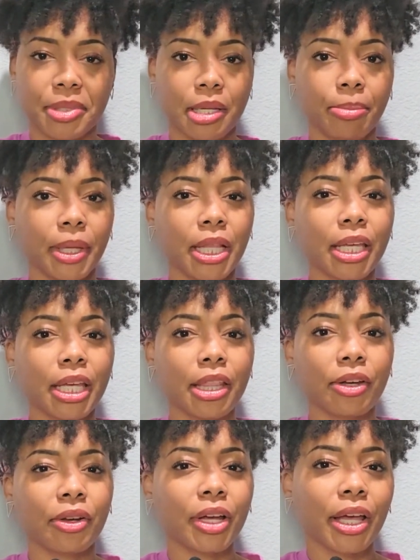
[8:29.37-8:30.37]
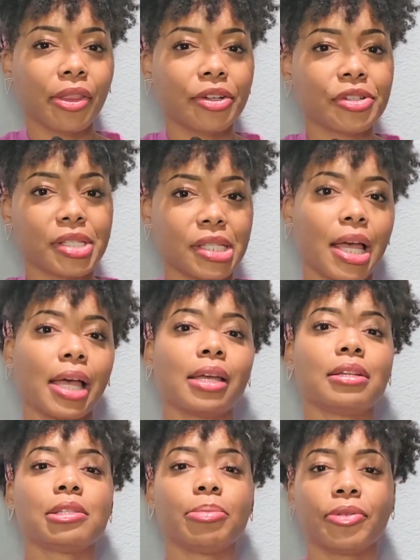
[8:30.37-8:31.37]
Typically there are other
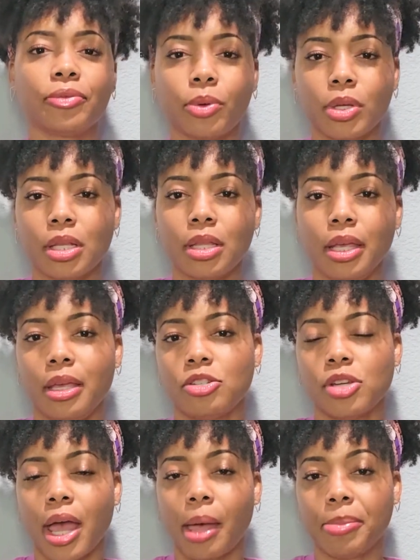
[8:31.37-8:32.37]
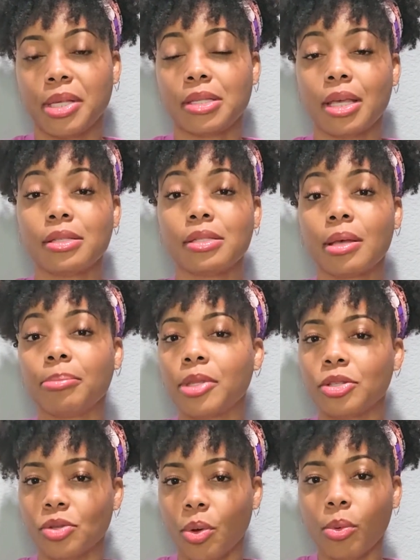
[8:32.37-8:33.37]
signs before the leakage happens that
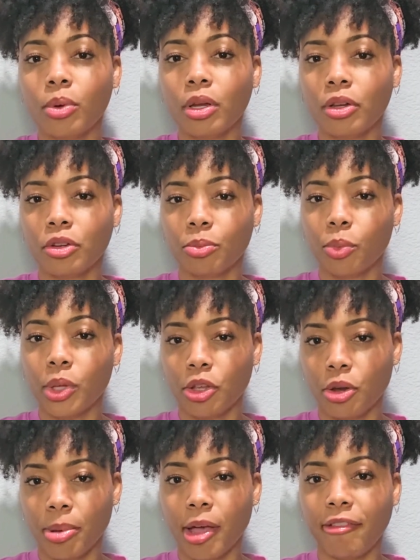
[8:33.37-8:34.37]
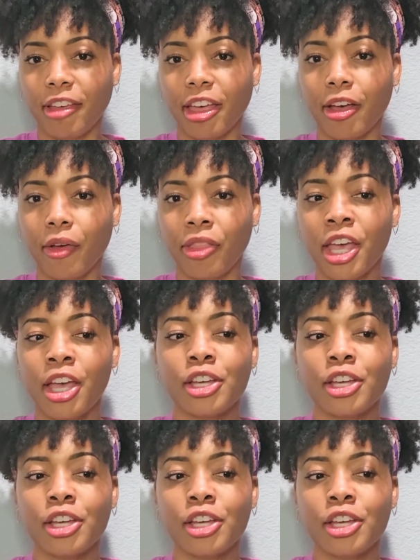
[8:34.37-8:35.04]
something's going on with your pelvic health.